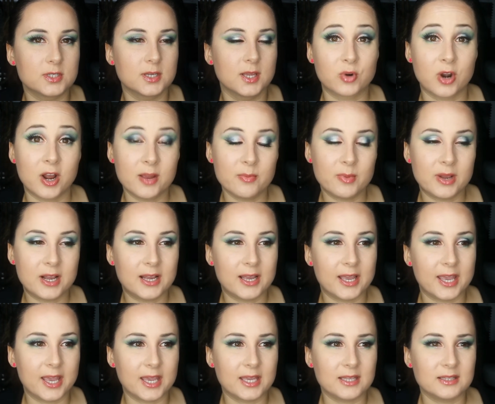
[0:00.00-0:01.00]
primer,
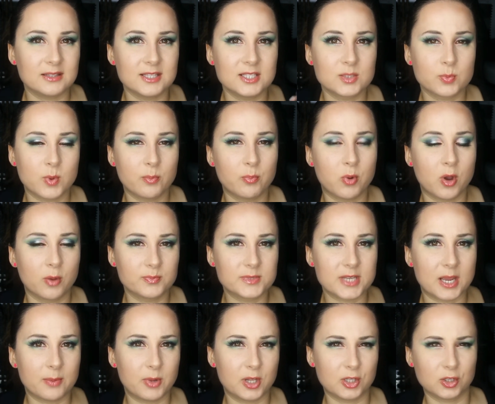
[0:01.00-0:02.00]
and this one popped
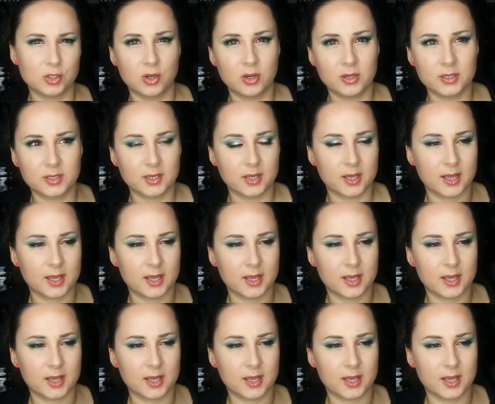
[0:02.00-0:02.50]
up a lot